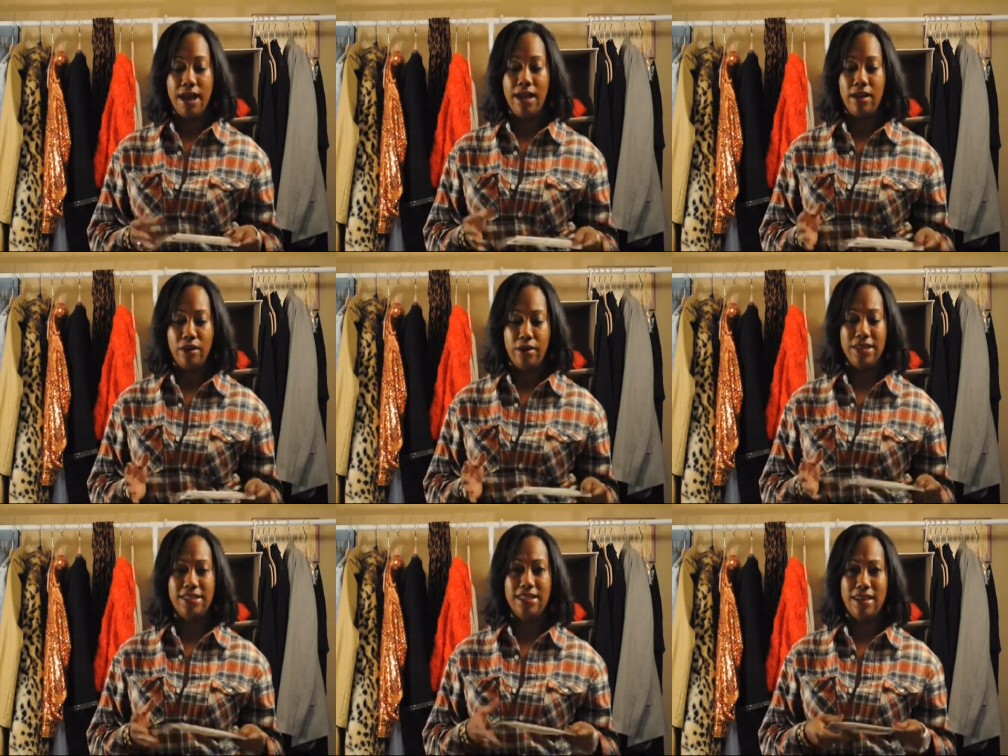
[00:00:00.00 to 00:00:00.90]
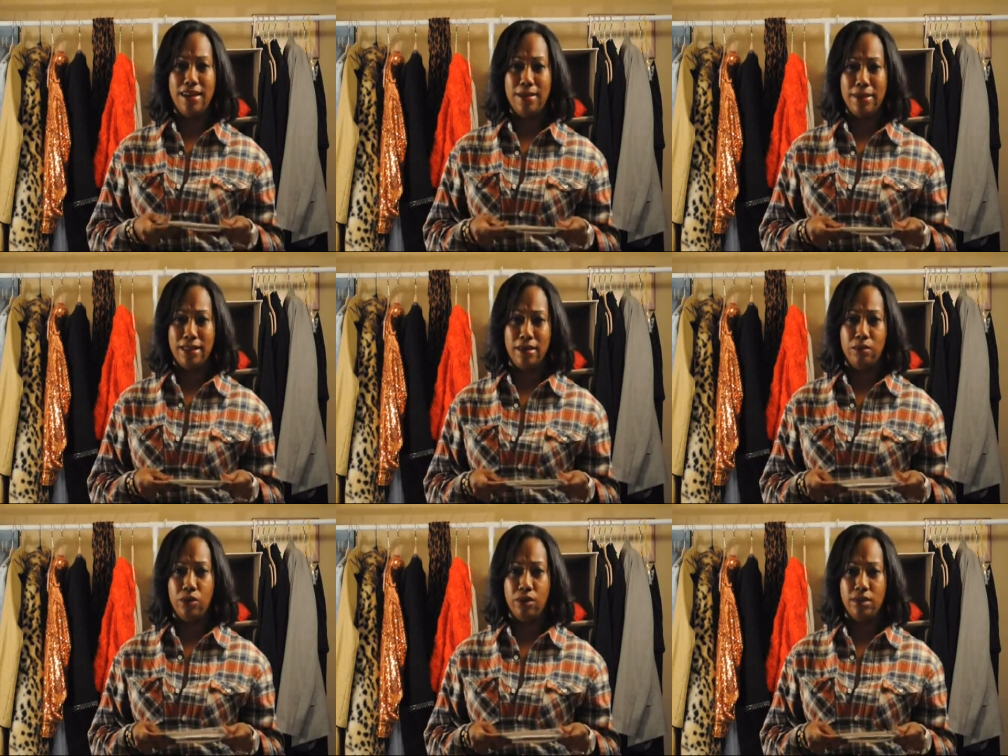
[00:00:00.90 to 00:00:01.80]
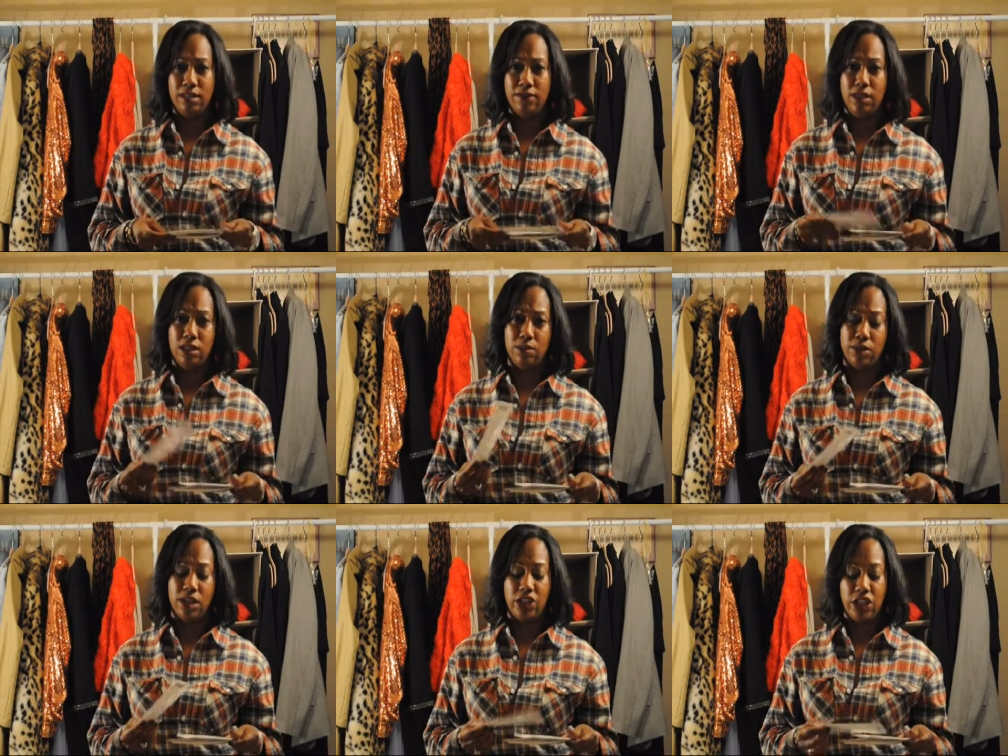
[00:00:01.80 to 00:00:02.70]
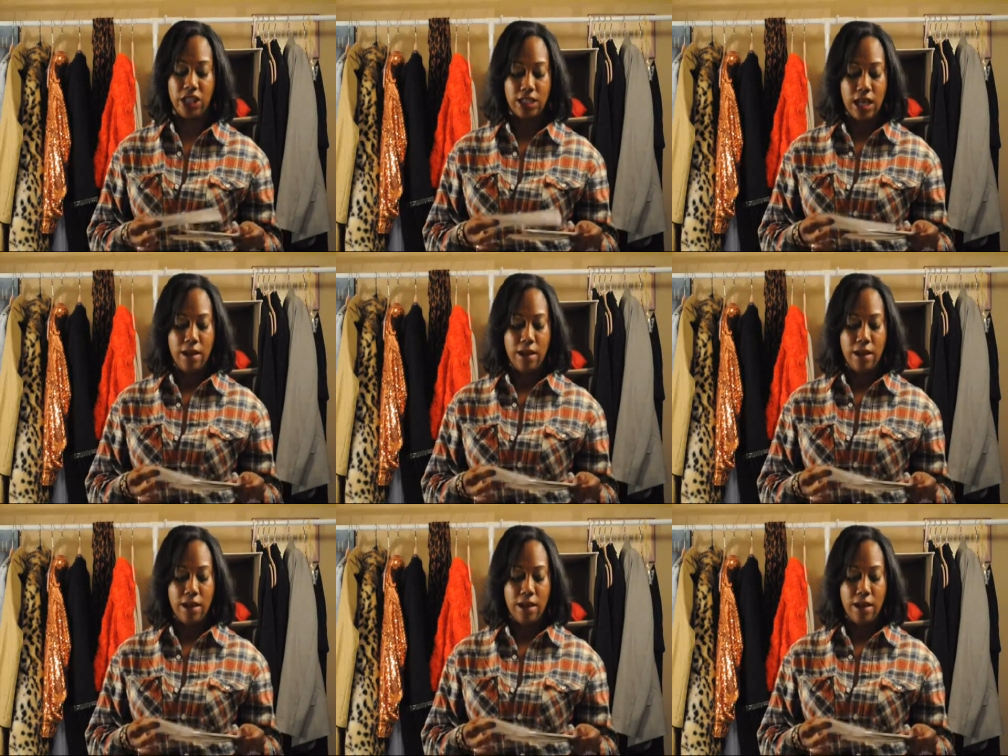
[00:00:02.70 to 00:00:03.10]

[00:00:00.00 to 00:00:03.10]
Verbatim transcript: I had no idea about the importance of these brushes,